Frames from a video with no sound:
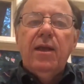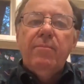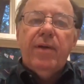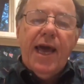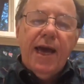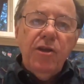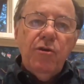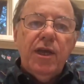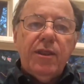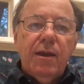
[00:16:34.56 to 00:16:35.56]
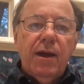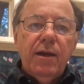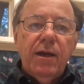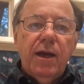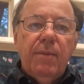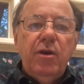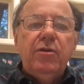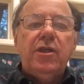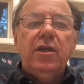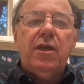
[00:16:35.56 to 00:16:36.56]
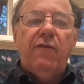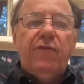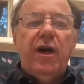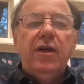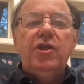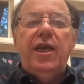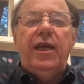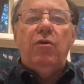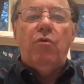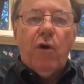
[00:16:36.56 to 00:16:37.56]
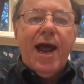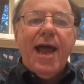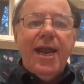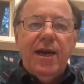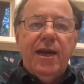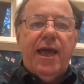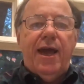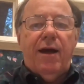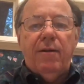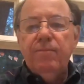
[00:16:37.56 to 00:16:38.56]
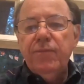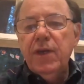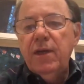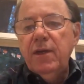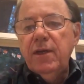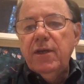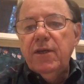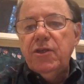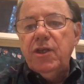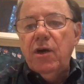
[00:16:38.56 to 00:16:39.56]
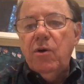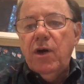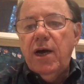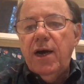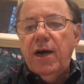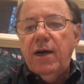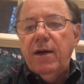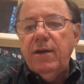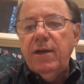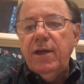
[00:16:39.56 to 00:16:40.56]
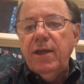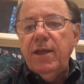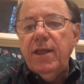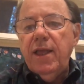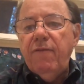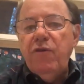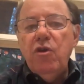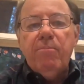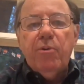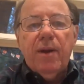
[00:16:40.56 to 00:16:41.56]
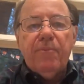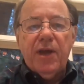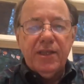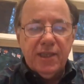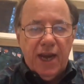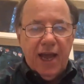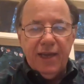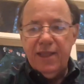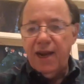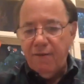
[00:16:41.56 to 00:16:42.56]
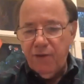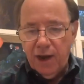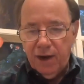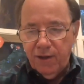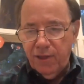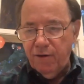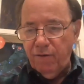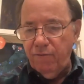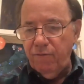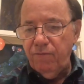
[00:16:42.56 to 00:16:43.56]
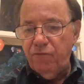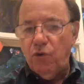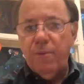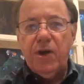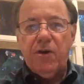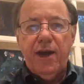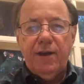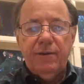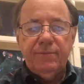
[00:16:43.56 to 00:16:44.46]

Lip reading: but how do you get the immune system functioning right now? So if you could put up that slide that I've got on there for me, Craig.